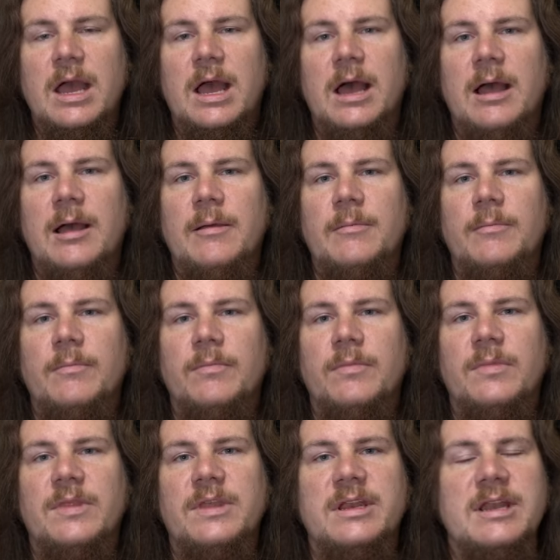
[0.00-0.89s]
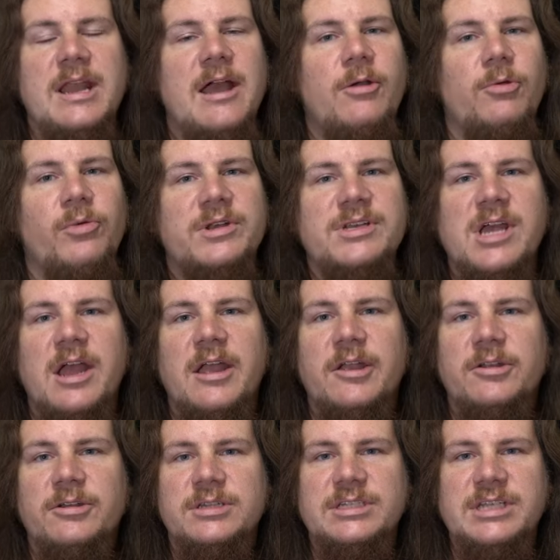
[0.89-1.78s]
The now
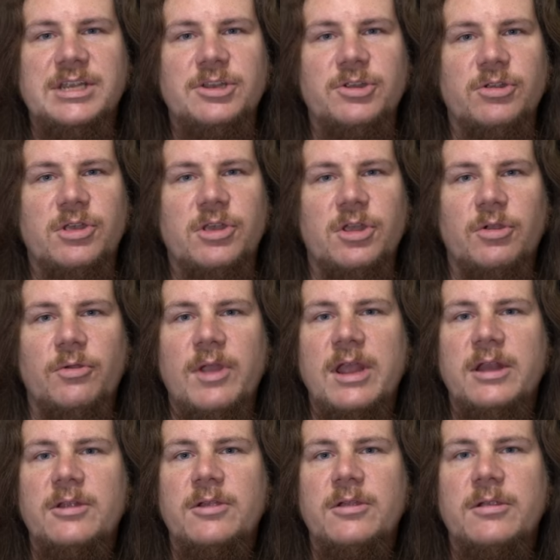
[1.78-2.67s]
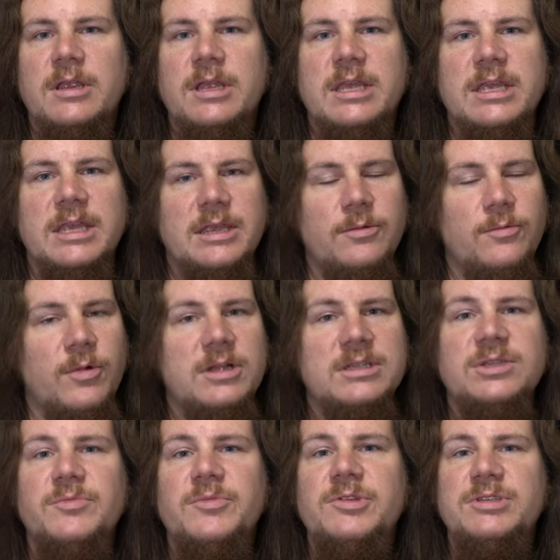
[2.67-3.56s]
retired senior curator, he
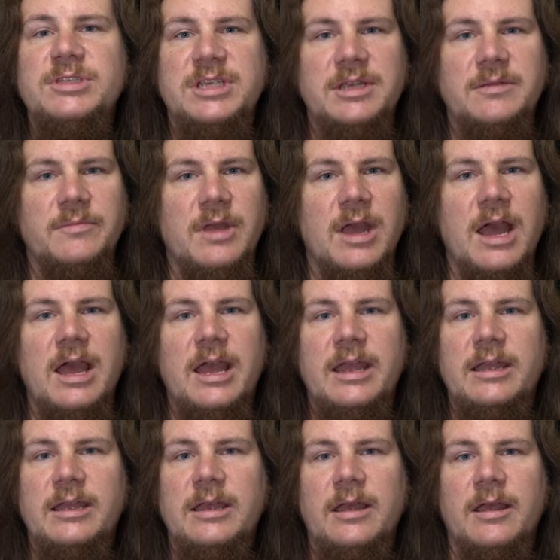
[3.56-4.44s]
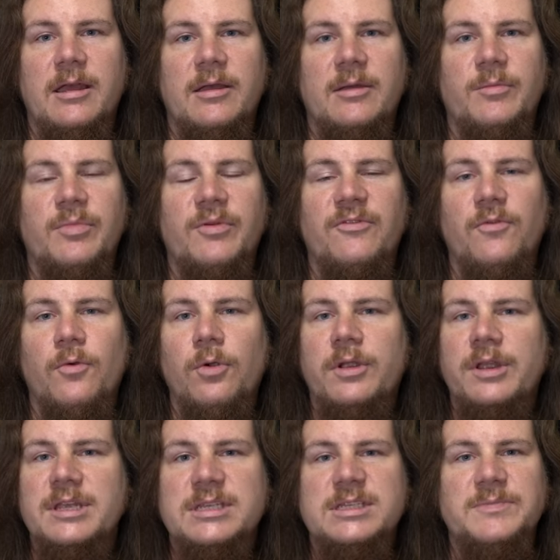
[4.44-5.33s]
was a museum guy.
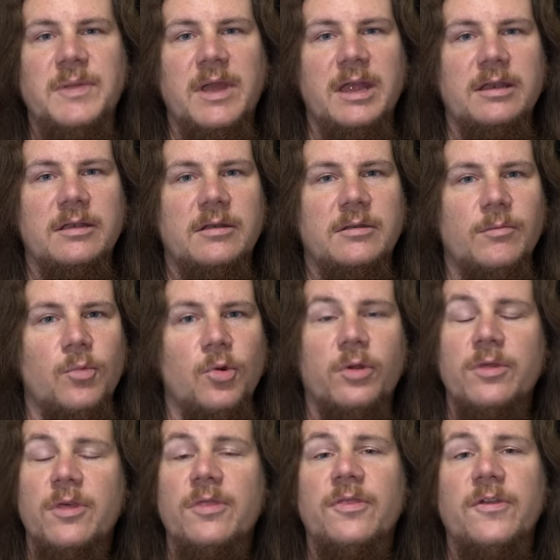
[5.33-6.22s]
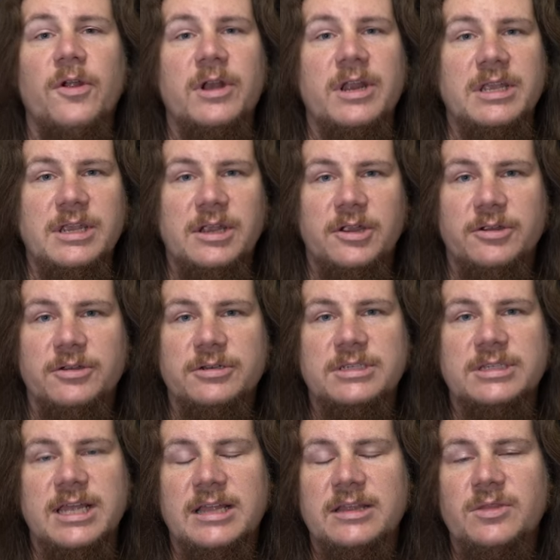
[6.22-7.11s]
Before he spent more than 30
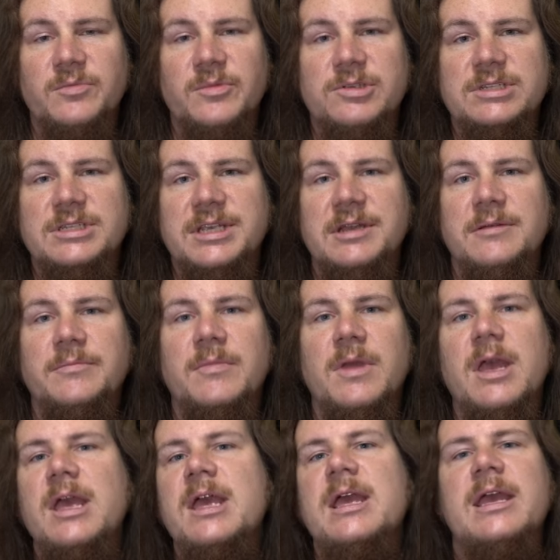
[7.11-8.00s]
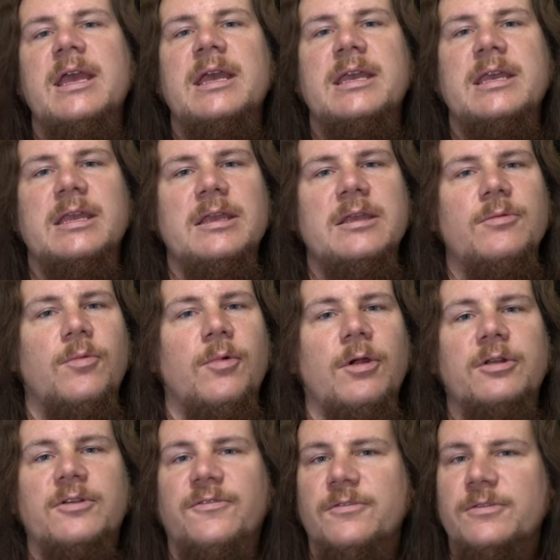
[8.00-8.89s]
years at the museum, he
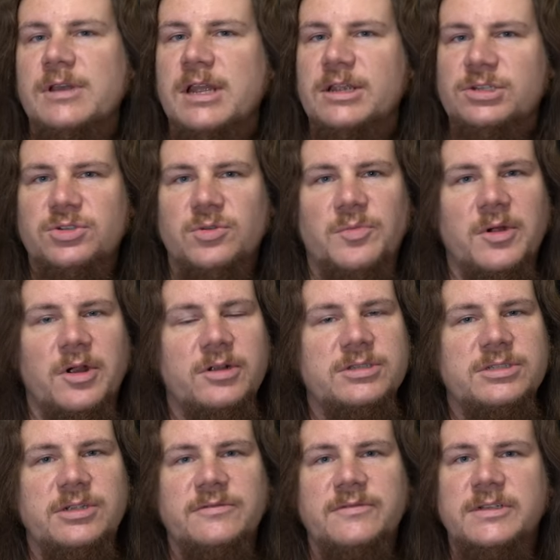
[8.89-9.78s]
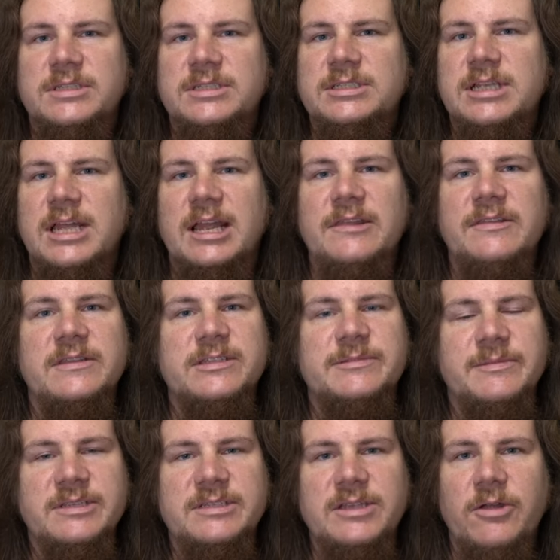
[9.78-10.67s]
worked for the National Park Service and the
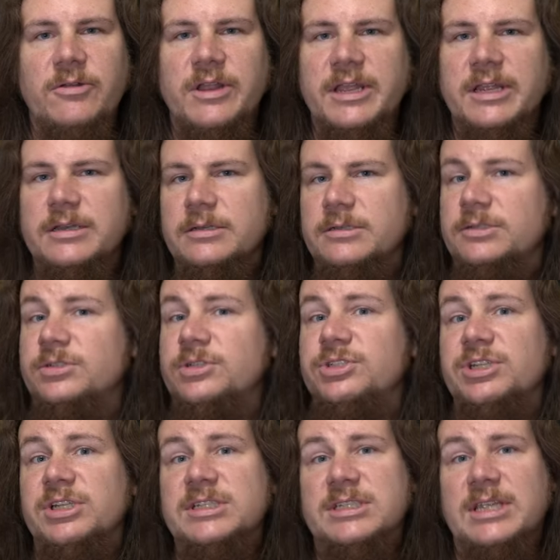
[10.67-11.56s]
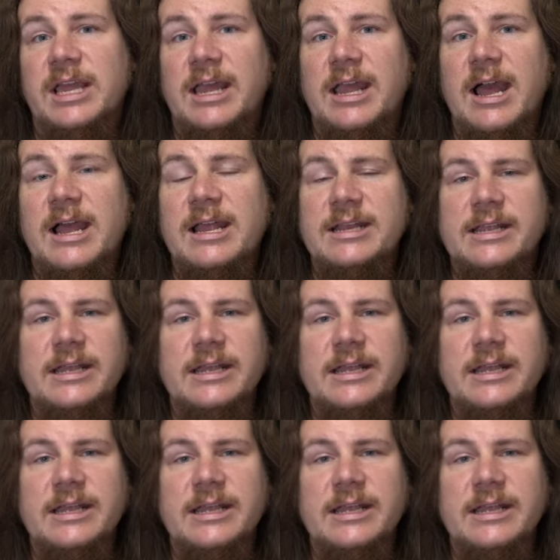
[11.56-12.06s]
Smithsonian, just like I